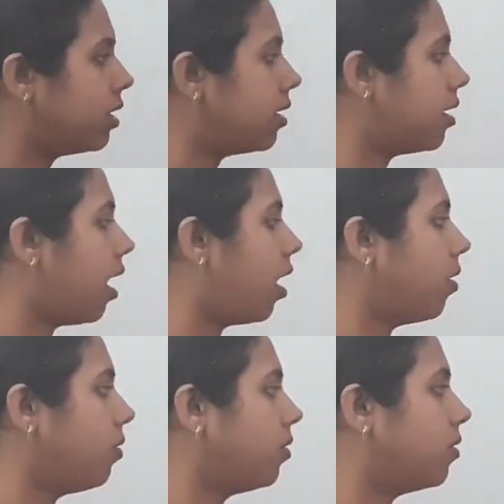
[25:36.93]

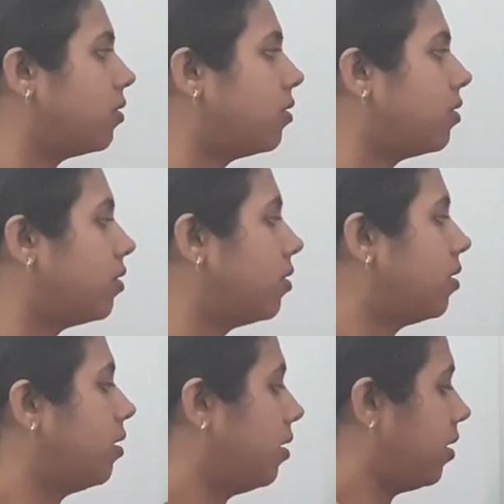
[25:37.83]
Now
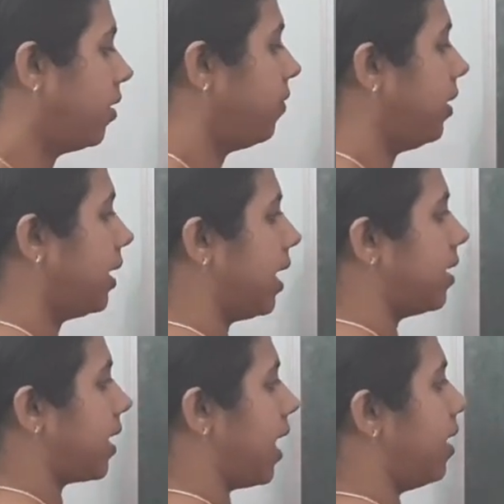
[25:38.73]
we can
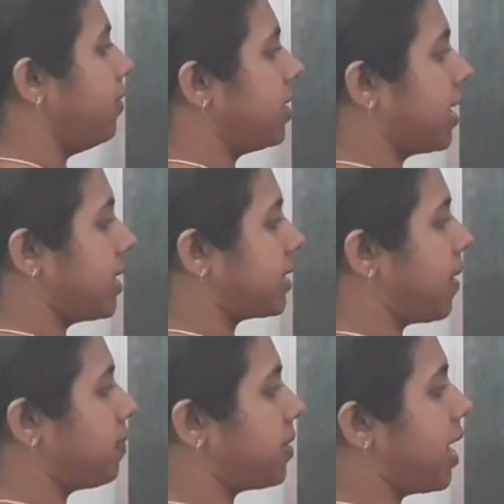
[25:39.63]

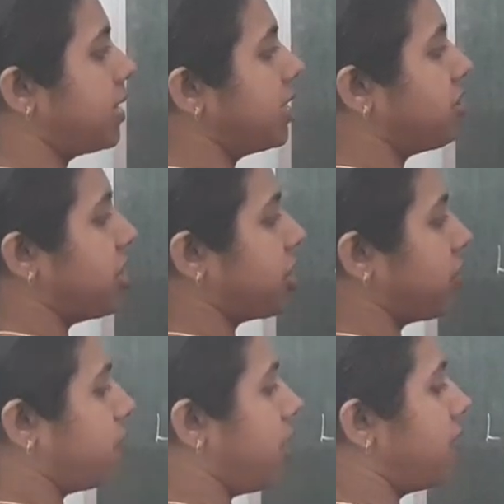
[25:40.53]
subtract
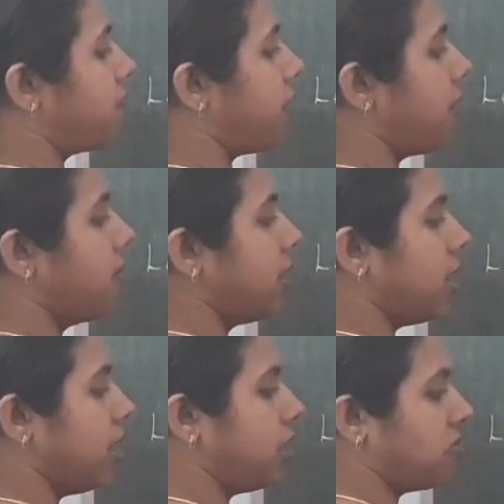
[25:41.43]
equation 1 from
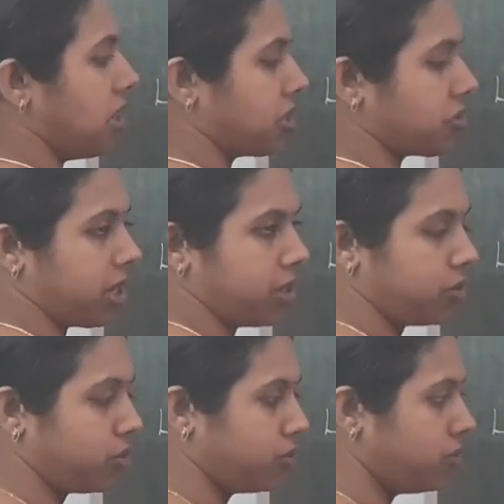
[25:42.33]
equation
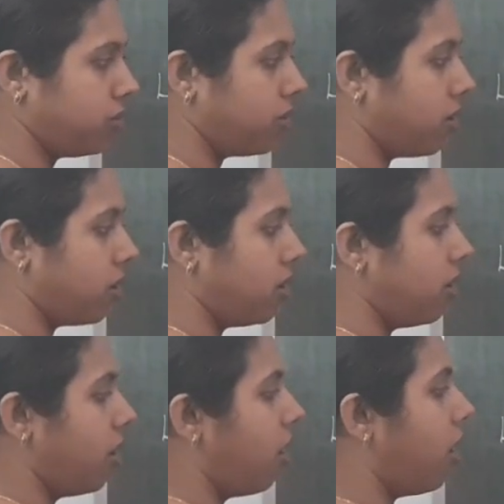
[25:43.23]
2,
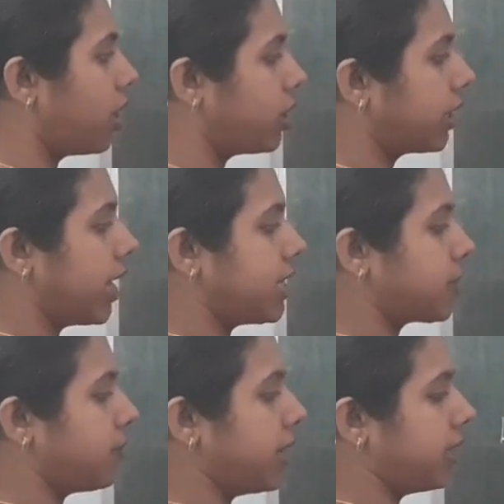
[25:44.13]
or we can
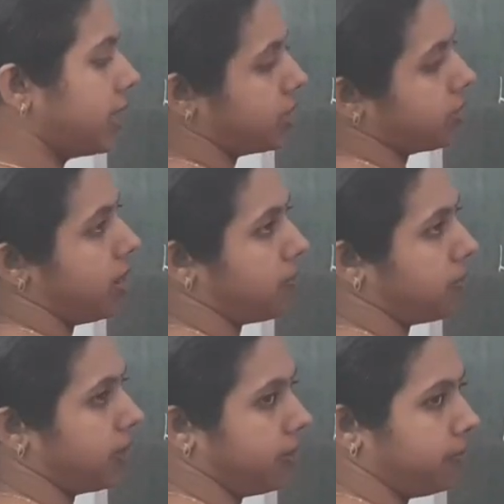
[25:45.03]
split this
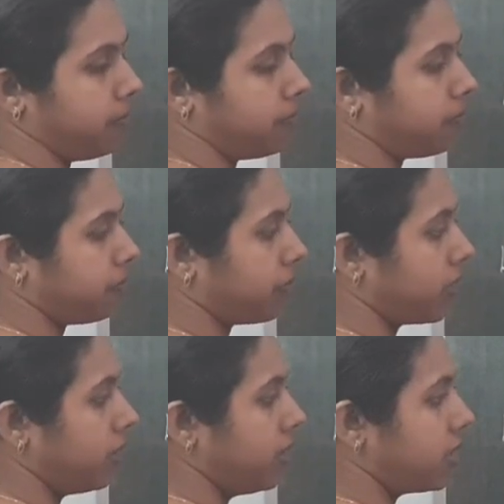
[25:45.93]
number.
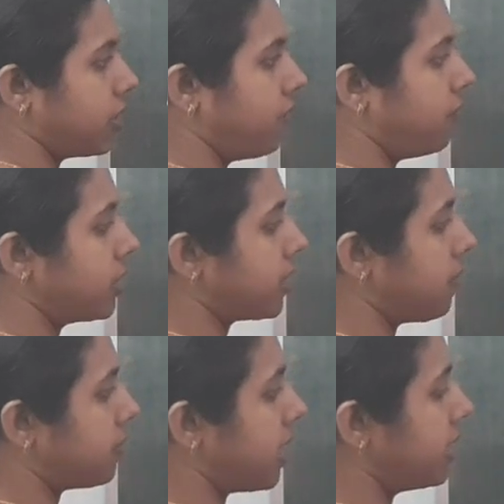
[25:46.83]
So if we
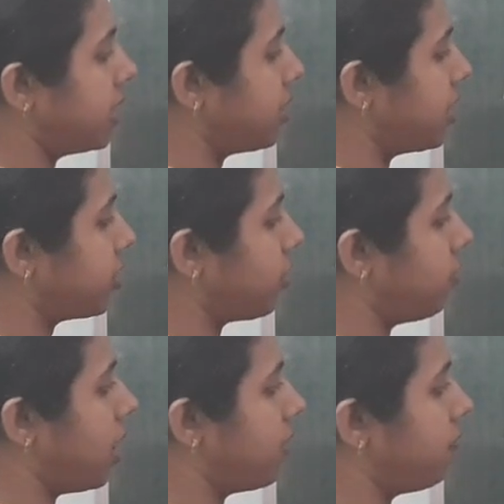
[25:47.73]
subtract equation
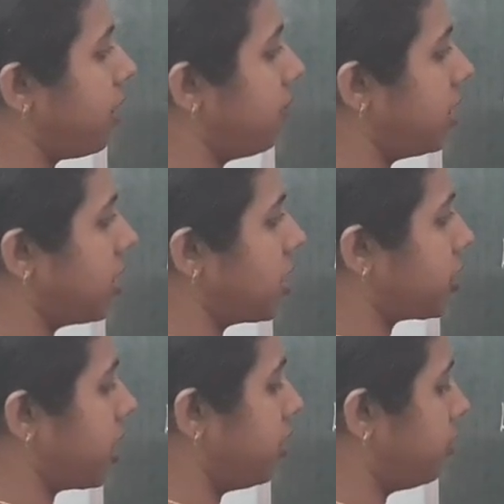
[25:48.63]
1 from
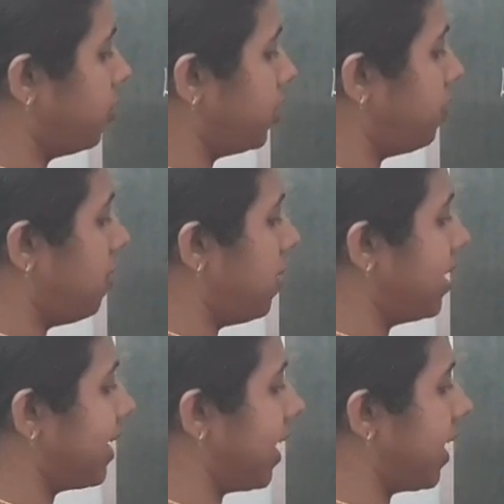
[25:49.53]
equation 2, it will be
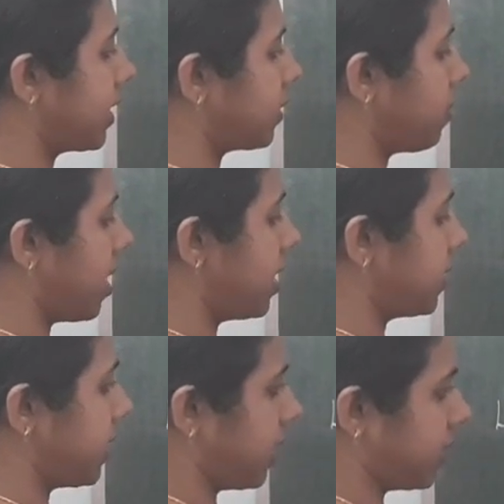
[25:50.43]
10x
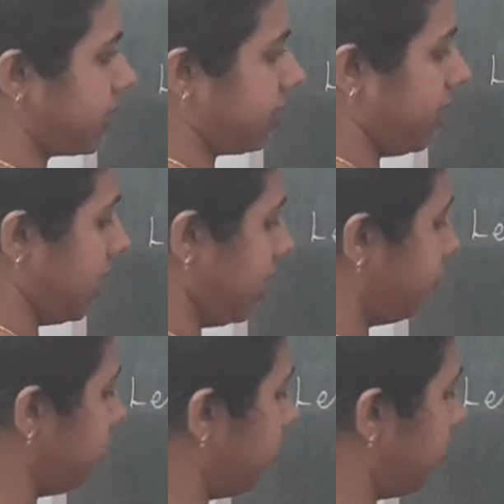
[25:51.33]
minus x. It will